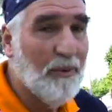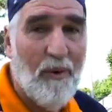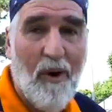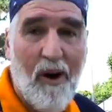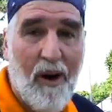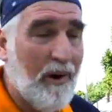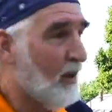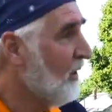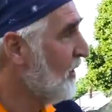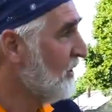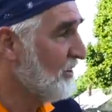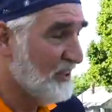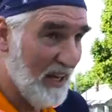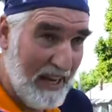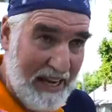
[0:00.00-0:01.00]
the wall,
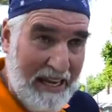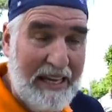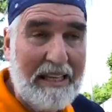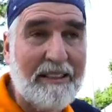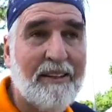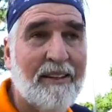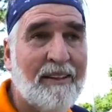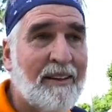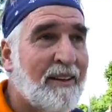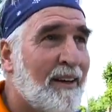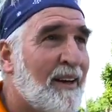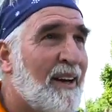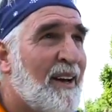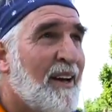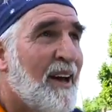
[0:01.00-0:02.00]
say hit.
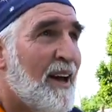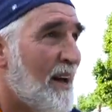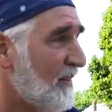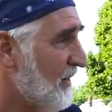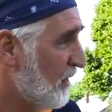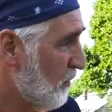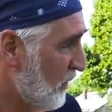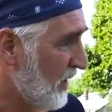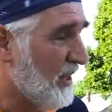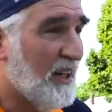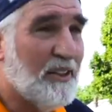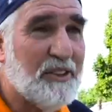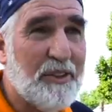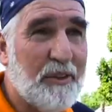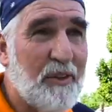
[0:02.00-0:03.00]
And then when it
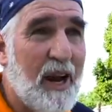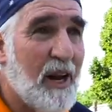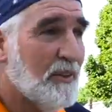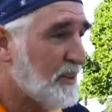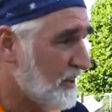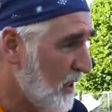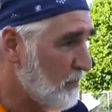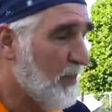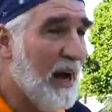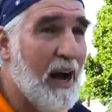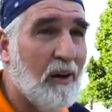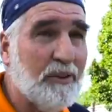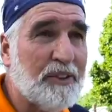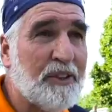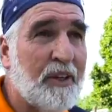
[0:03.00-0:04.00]
hits the ground, say
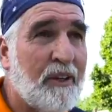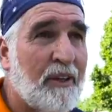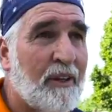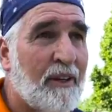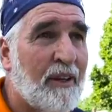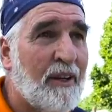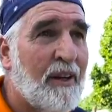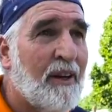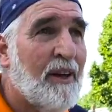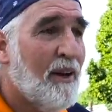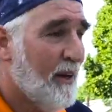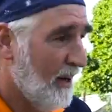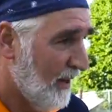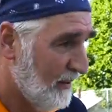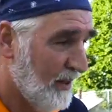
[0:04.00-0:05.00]
bounce.
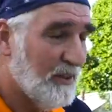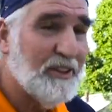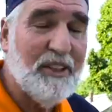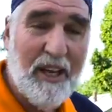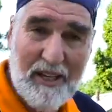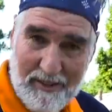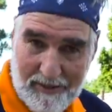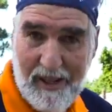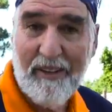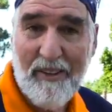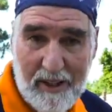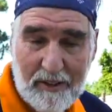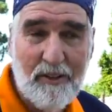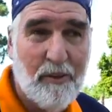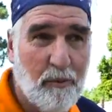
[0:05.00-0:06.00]
And then say, and
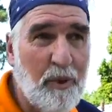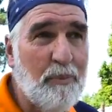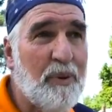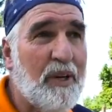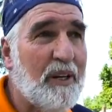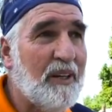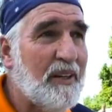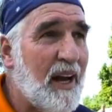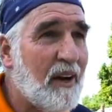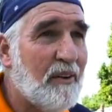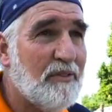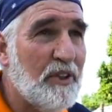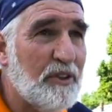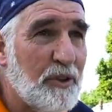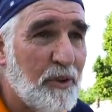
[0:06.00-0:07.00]
then repeat it. Now,
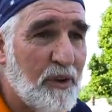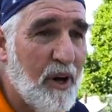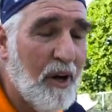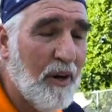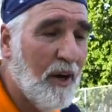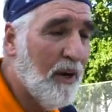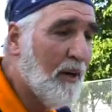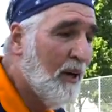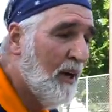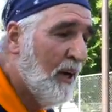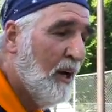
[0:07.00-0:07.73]
if you do it on a